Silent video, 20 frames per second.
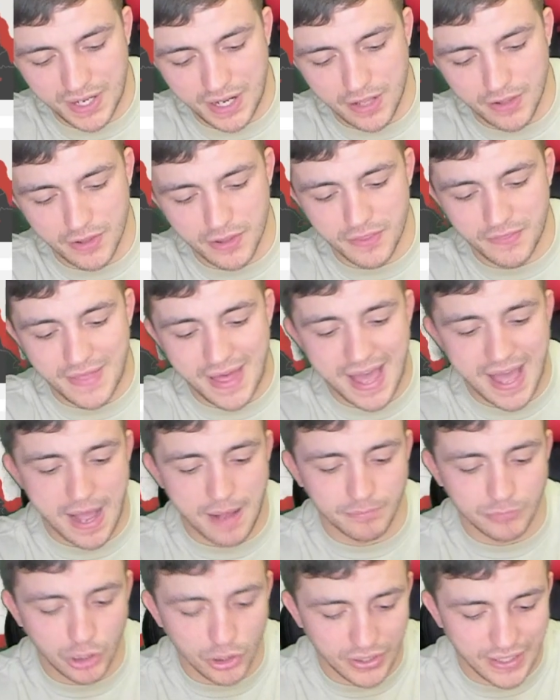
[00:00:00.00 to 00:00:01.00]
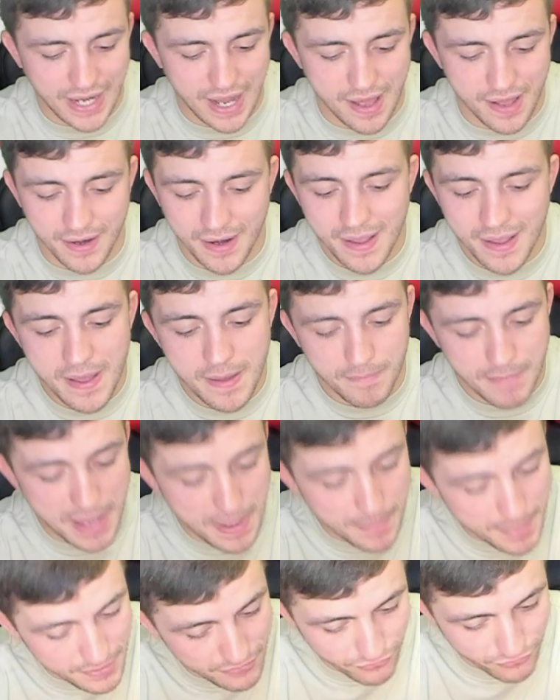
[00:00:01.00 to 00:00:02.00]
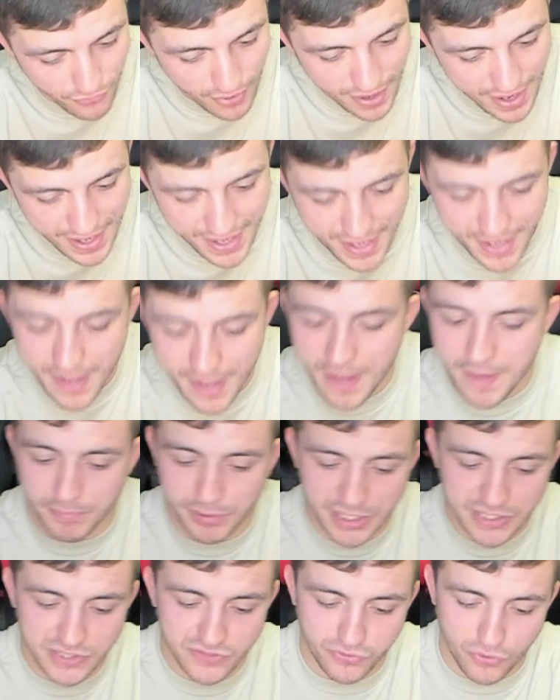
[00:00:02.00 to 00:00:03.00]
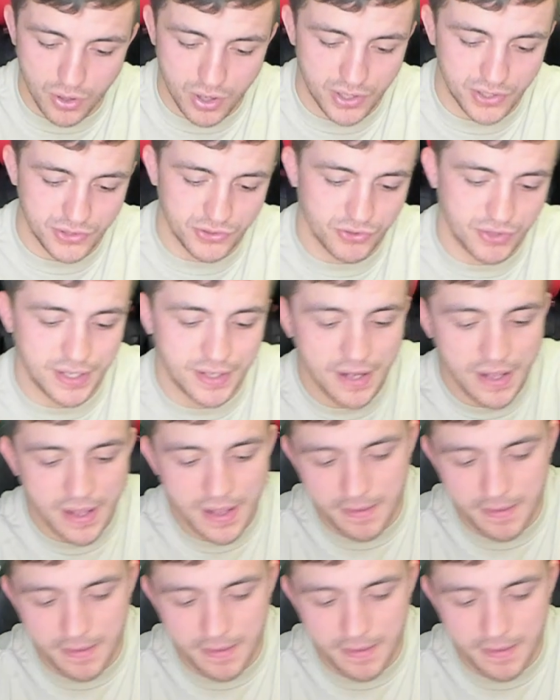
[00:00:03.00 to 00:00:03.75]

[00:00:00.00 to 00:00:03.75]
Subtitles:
Other than that, I'm looking at maybe Frey plus 400,